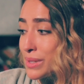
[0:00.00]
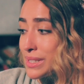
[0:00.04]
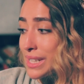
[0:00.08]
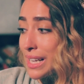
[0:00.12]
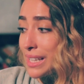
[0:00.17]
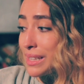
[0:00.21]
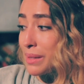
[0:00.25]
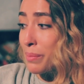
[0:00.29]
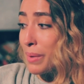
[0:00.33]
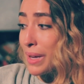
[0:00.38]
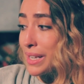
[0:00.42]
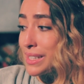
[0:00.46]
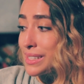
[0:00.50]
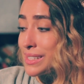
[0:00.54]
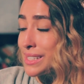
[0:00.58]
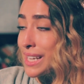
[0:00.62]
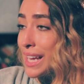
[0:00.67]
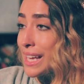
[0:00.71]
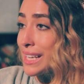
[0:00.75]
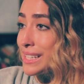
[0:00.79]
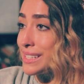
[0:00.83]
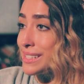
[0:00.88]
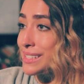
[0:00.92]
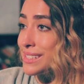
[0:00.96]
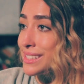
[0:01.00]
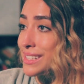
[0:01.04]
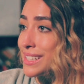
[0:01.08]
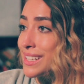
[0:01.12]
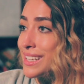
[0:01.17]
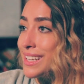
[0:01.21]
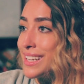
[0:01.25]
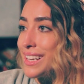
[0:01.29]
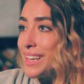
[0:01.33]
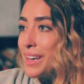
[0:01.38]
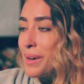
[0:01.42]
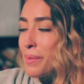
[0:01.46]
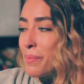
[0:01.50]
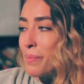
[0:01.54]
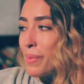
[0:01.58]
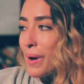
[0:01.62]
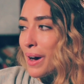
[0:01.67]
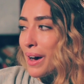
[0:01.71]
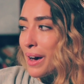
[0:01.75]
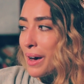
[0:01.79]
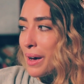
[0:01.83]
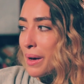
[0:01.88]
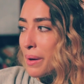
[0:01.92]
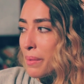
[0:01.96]
had the best taste,
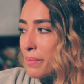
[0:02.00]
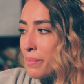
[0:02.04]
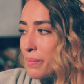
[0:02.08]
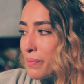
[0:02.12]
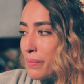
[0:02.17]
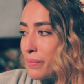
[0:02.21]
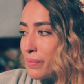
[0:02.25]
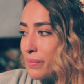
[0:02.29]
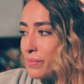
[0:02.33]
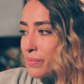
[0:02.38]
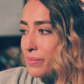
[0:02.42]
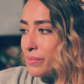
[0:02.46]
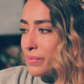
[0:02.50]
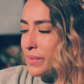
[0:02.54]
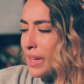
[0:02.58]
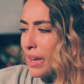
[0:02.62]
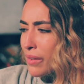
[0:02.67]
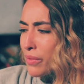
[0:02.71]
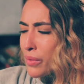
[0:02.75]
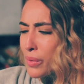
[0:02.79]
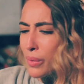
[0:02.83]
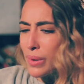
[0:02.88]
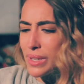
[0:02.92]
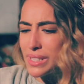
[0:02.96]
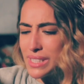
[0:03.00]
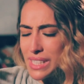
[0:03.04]
but I've always